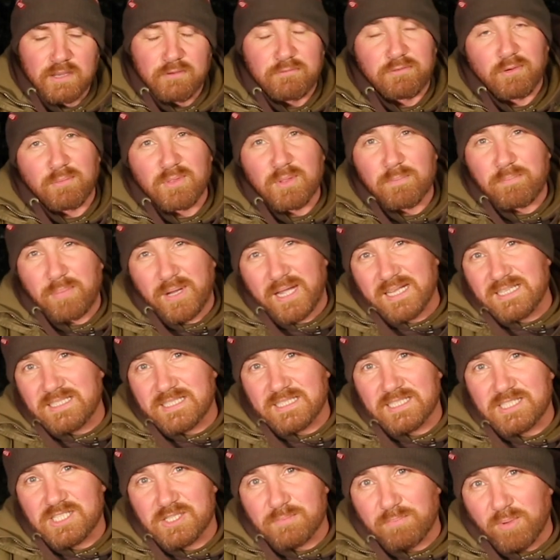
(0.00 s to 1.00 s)
from the
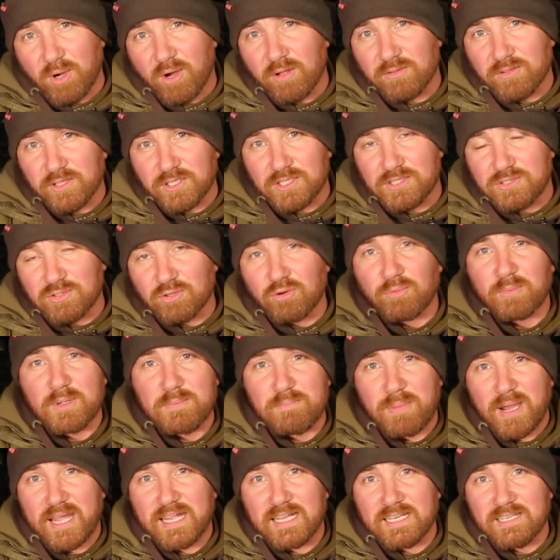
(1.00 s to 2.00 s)
baited spot that you saw me
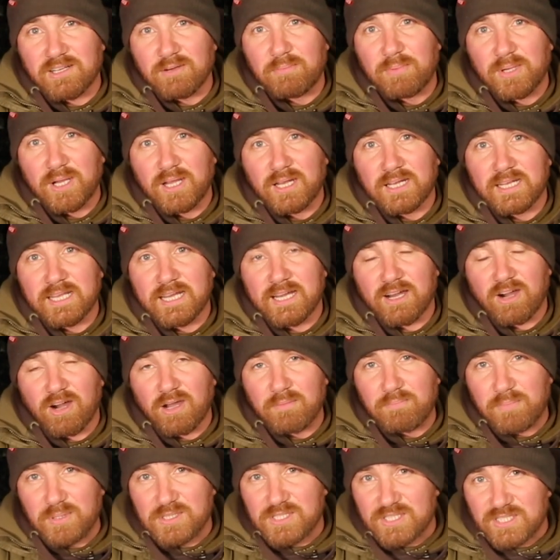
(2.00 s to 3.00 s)
baiting up earlier.
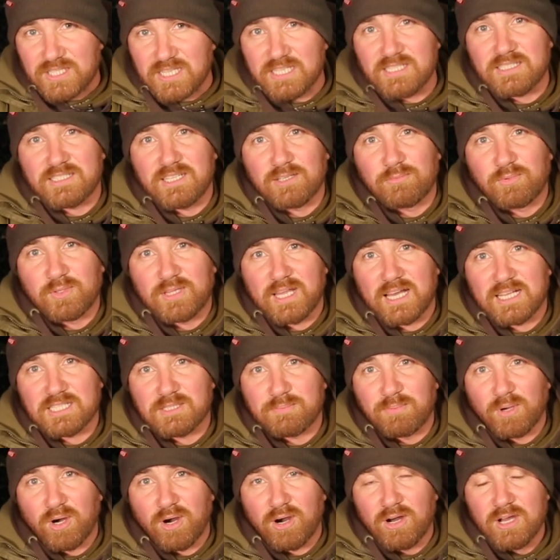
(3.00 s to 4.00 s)
I persisted with that
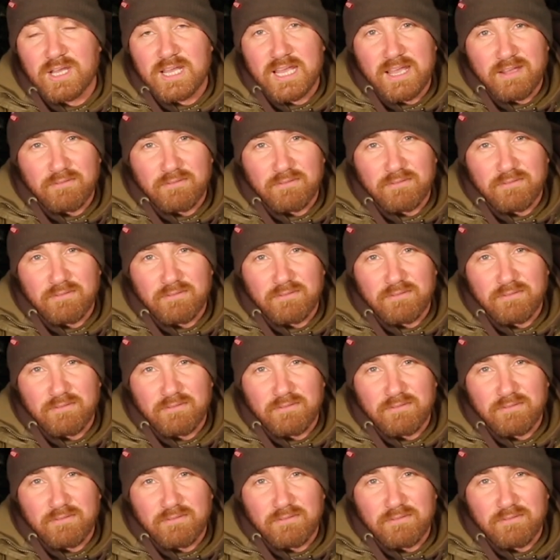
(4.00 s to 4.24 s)
spot.